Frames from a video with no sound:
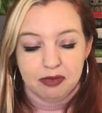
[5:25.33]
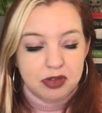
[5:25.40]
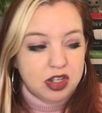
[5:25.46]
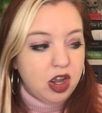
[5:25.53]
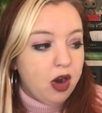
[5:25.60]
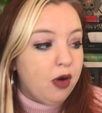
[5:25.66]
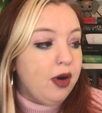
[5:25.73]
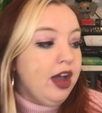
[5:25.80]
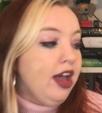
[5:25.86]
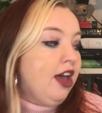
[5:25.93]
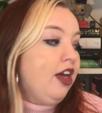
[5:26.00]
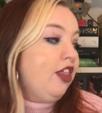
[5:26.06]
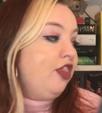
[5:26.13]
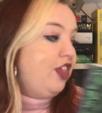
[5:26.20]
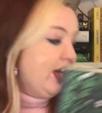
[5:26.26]
So
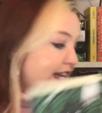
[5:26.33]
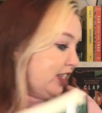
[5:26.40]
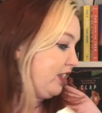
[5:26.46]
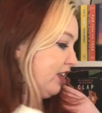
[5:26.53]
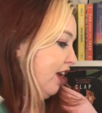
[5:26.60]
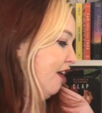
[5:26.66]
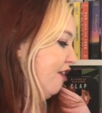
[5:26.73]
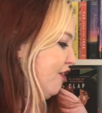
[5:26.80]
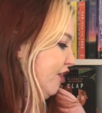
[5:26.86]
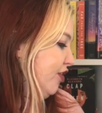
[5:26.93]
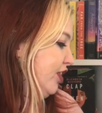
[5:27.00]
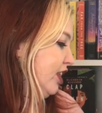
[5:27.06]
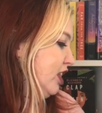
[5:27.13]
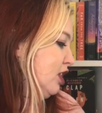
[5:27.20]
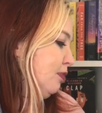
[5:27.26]
this
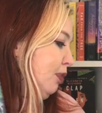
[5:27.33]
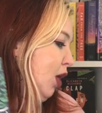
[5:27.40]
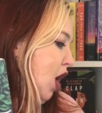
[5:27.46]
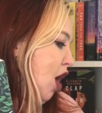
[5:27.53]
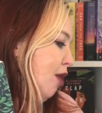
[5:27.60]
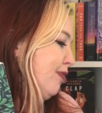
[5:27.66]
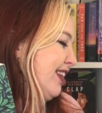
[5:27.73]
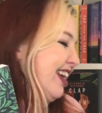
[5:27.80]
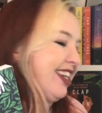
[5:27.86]
fulfills prompt.